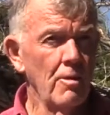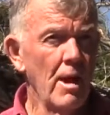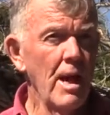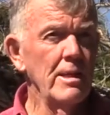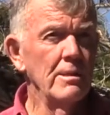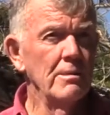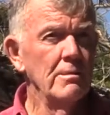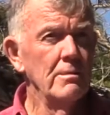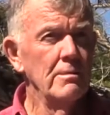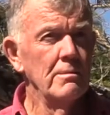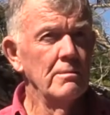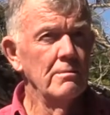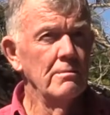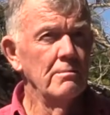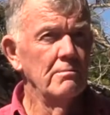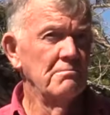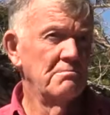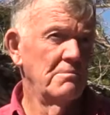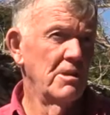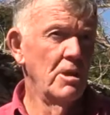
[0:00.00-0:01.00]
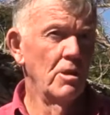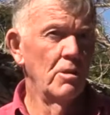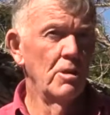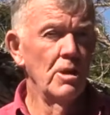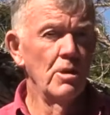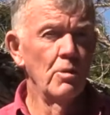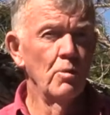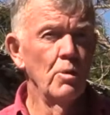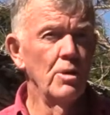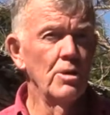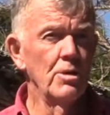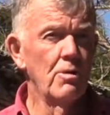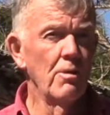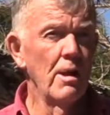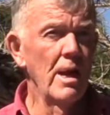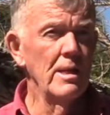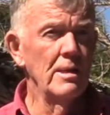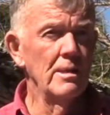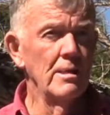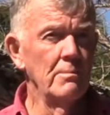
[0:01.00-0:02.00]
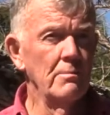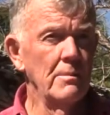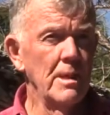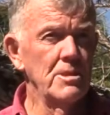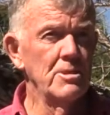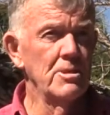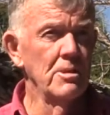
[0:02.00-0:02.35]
Great, in a word, great. Met